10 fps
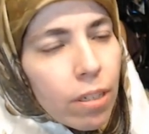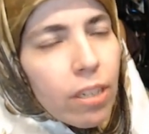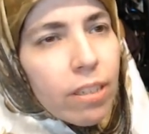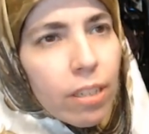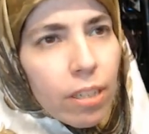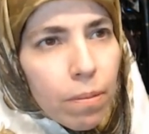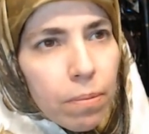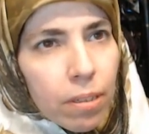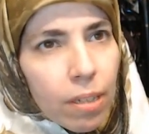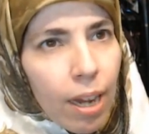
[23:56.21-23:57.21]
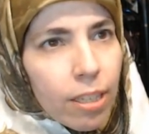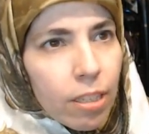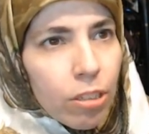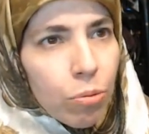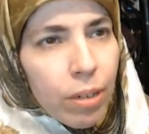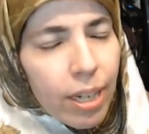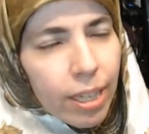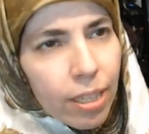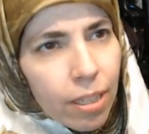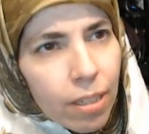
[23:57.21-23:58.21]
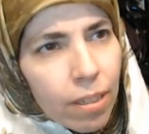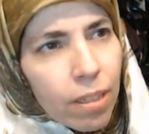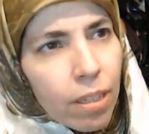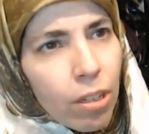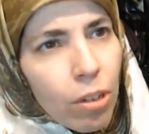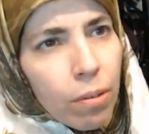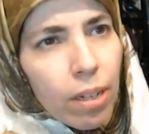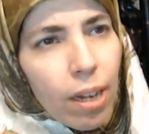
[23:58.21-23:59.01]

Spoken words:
seeing him die this way, well,